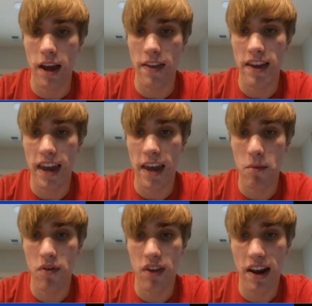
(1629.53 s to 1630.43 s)
And they
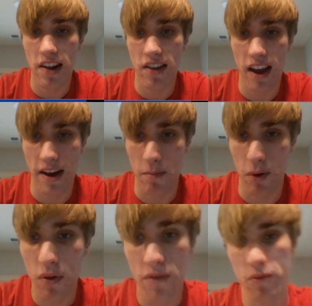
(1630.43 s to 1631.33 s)
can't move side to side.
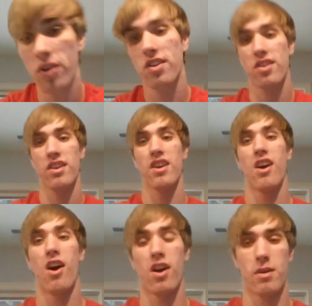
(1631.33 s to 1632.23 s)
Both rooks
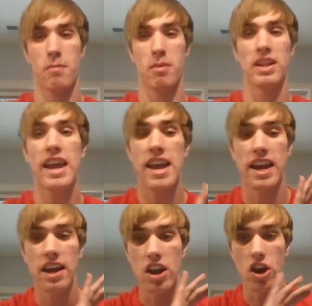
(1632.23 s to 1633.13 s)
are
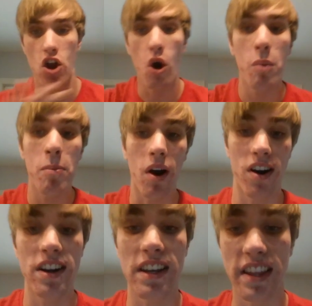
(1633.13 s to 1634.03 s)
playing no
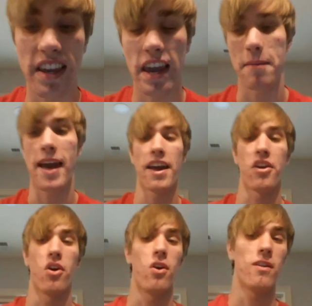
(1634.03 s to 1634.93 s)
part in the game
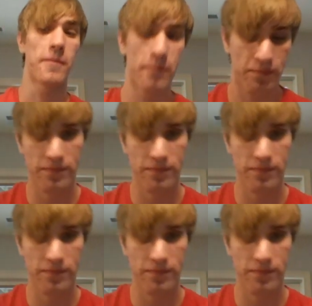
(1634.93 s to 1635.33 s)
at all.